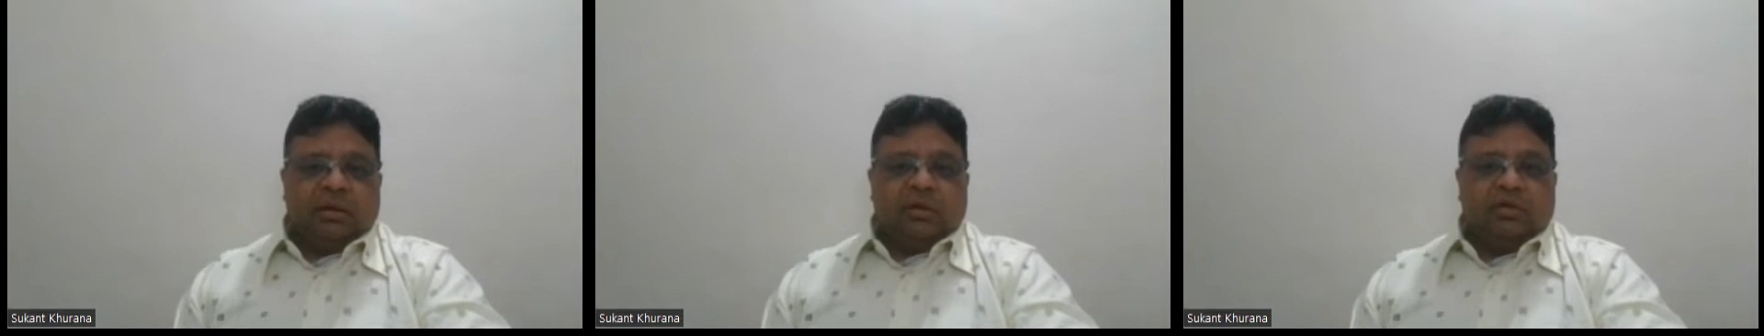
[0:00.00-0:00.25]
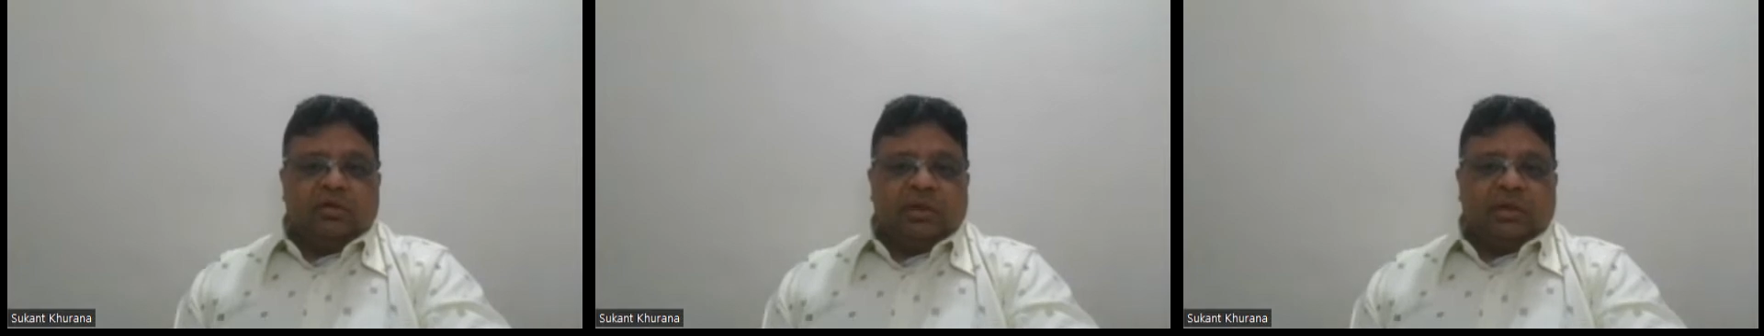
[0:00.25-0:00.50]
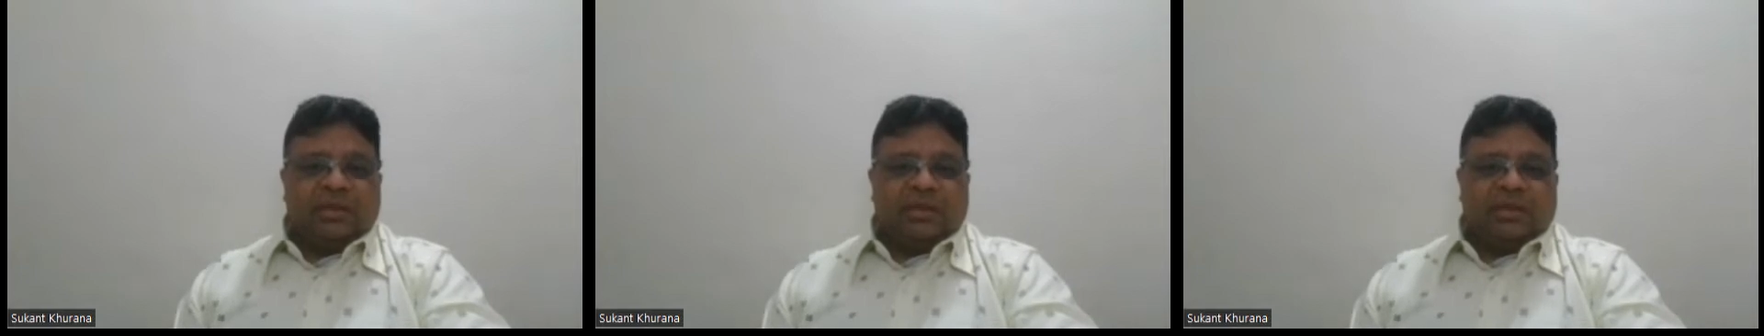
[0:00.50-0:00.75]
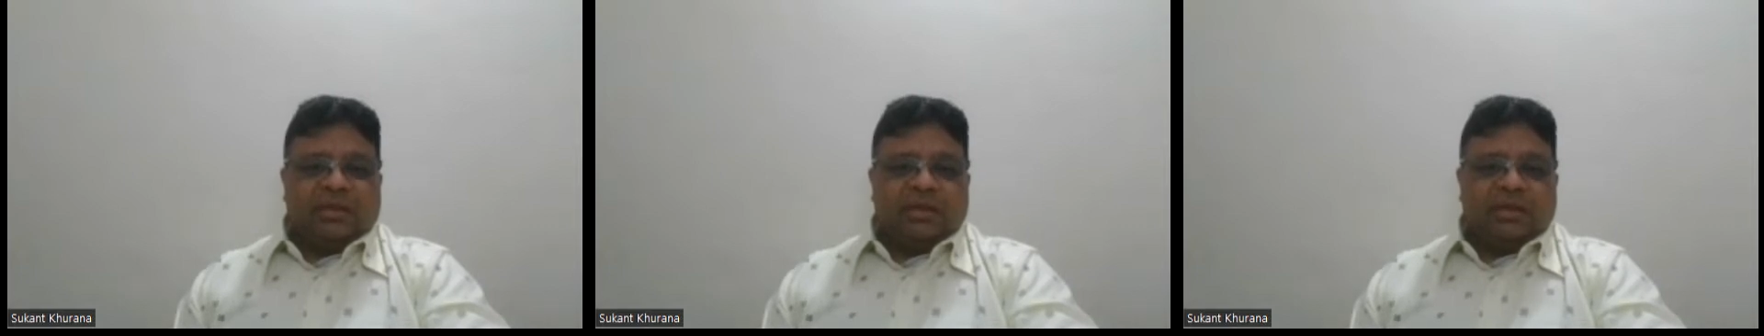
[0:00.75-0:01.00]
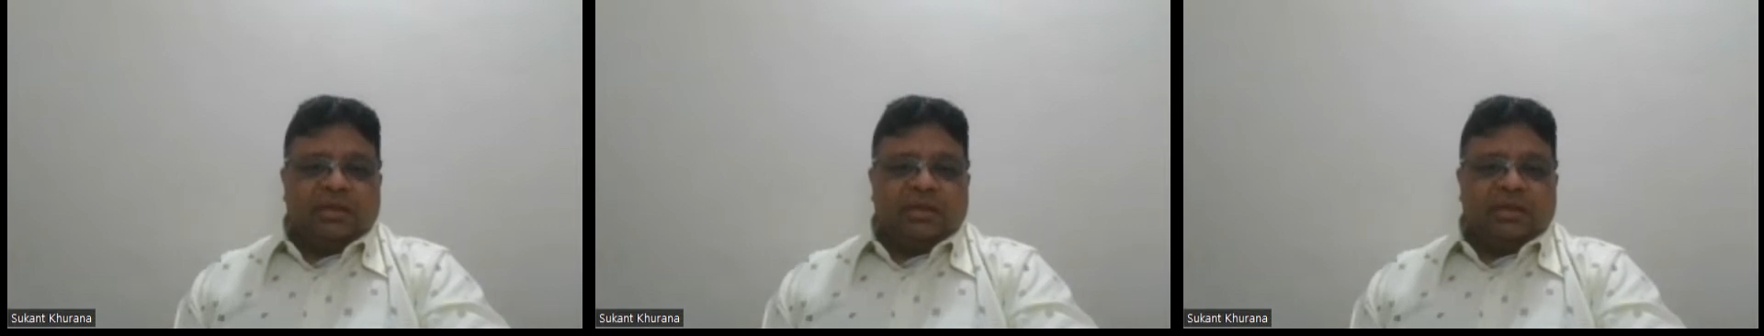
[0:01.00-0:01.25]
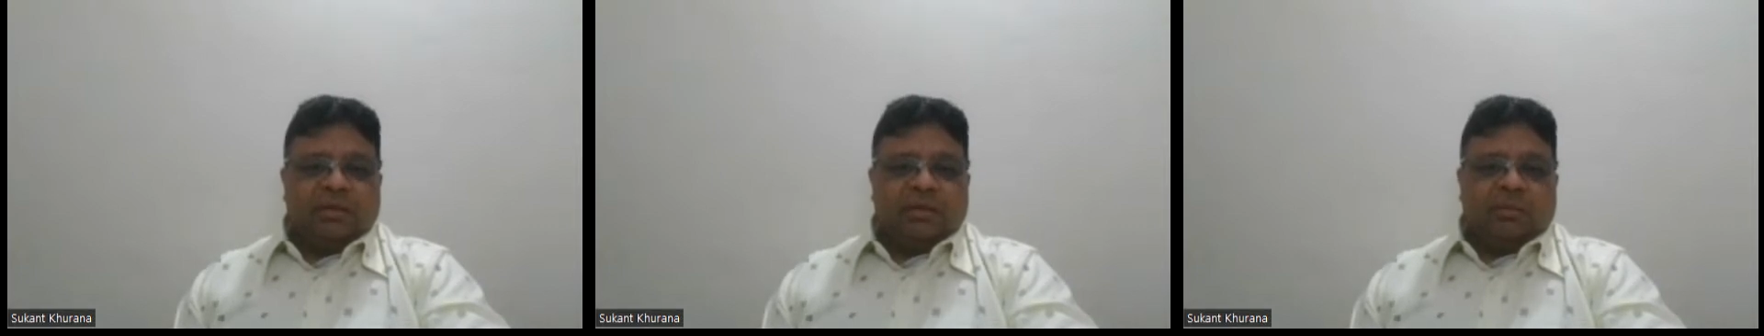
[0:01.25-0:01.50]
So this
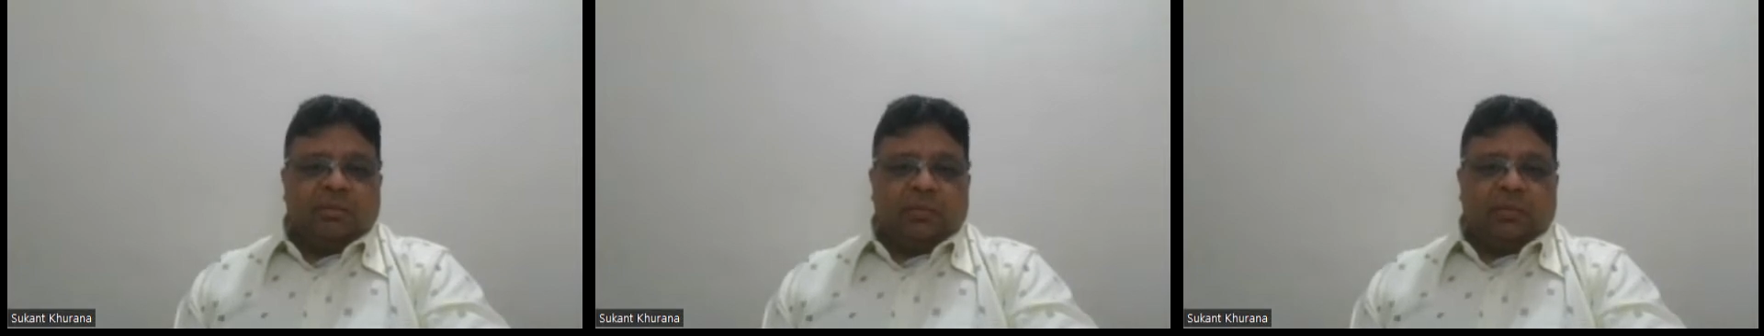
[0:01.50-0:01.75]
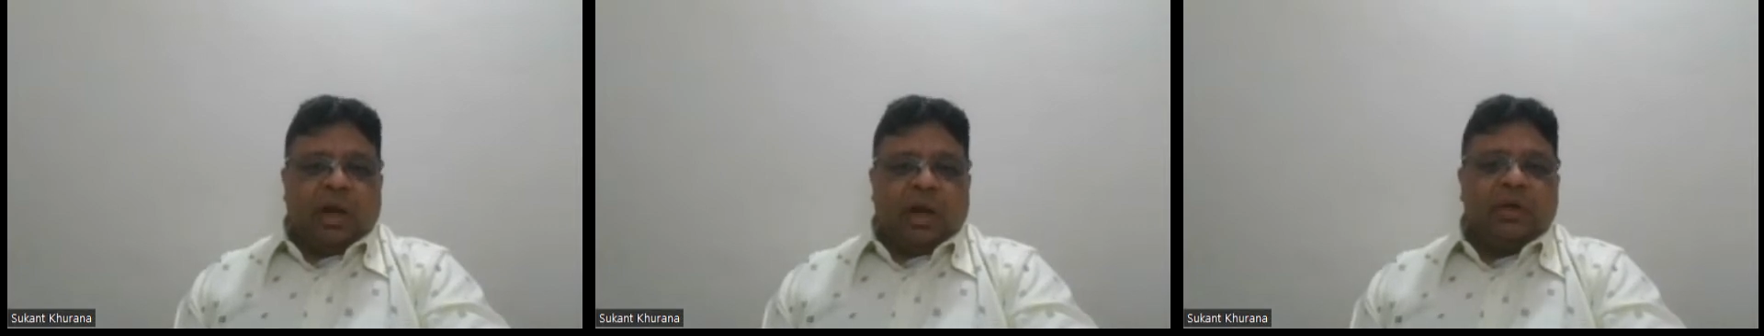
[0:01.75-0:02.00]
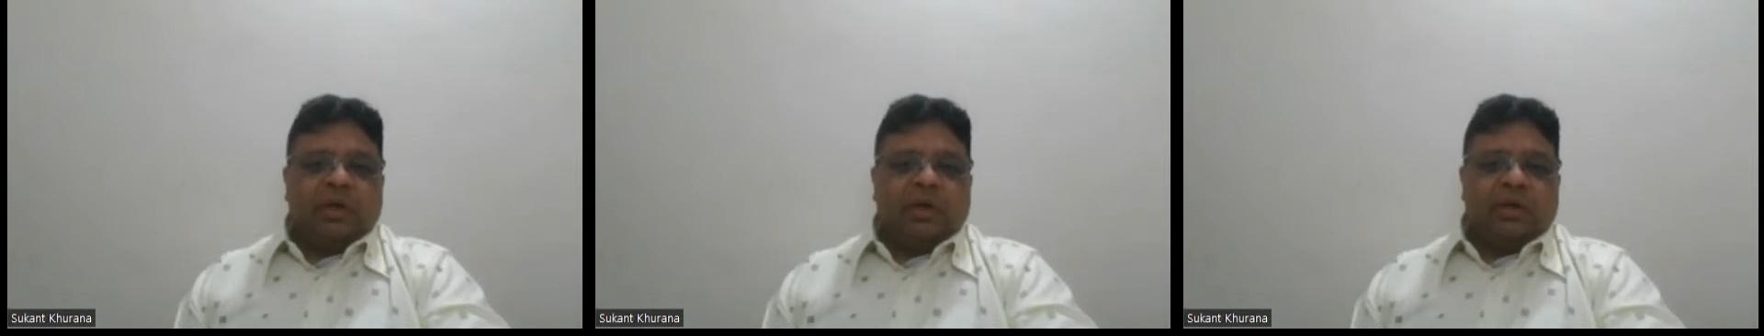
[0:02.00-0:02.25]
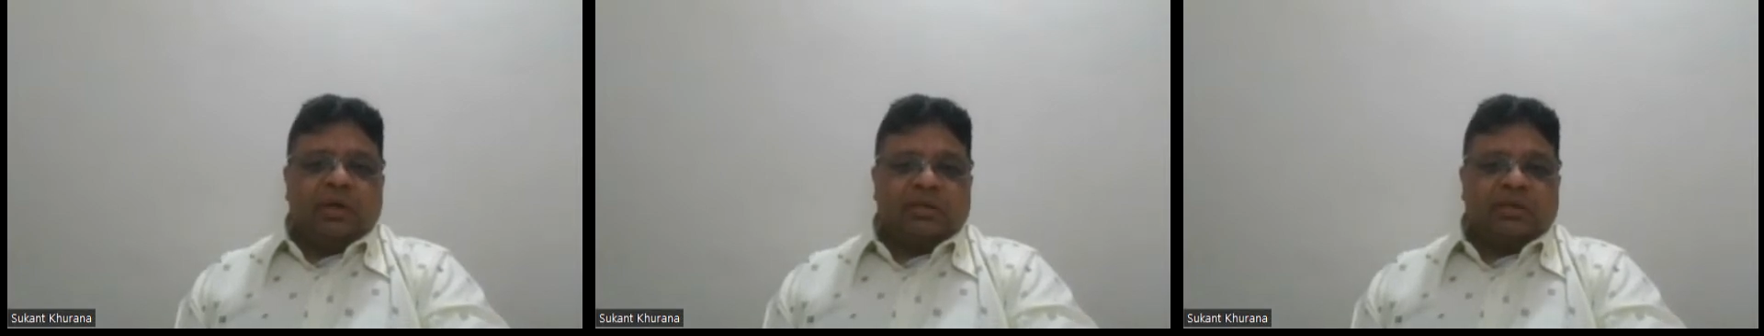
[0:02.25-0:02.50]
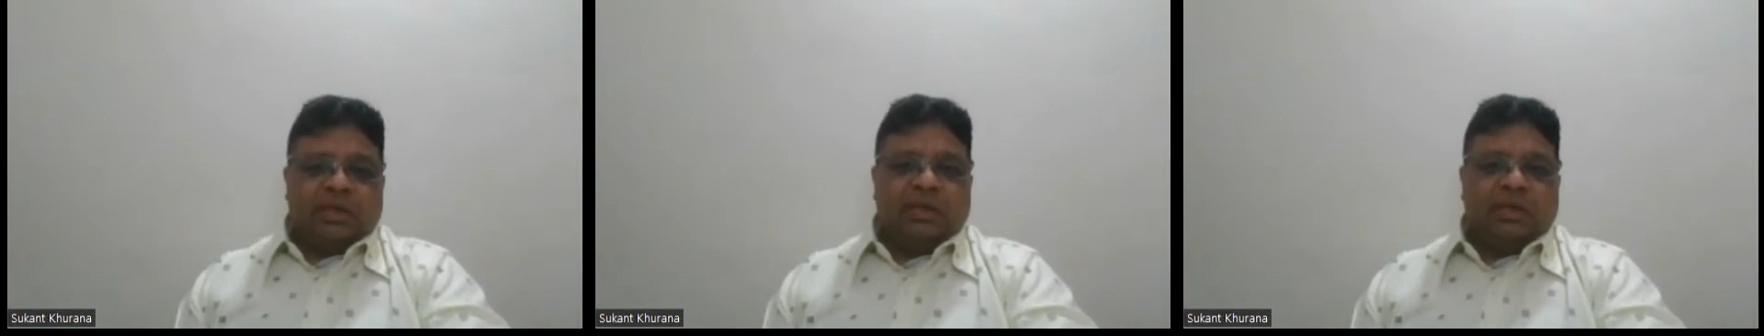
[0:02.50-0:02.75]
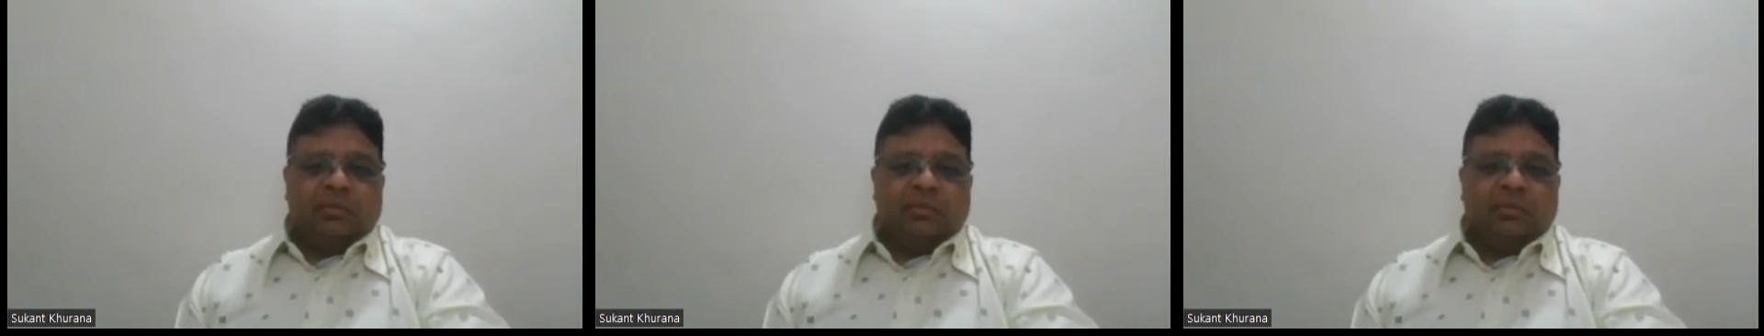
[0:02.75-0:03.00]
primary color
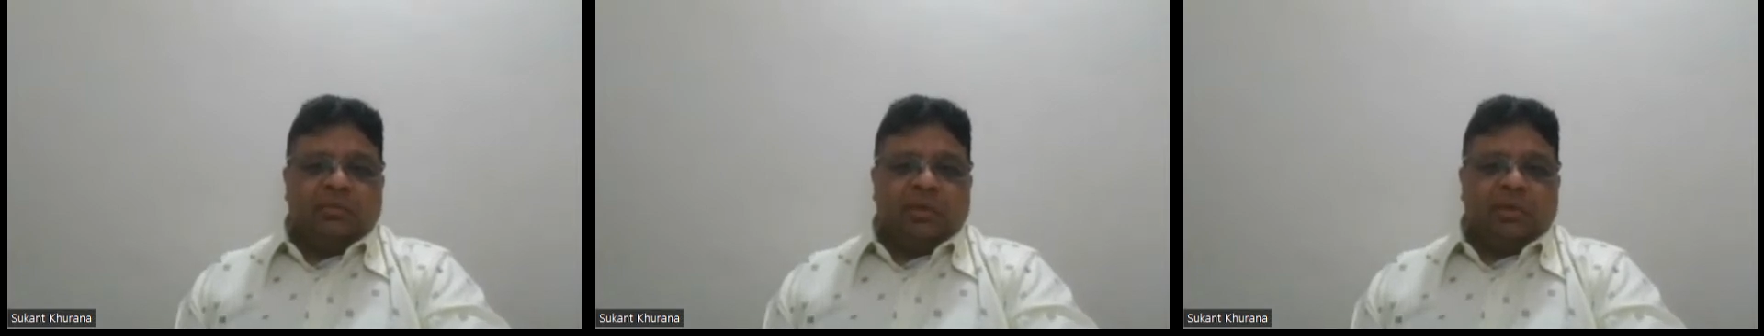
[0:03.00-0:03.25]
scheme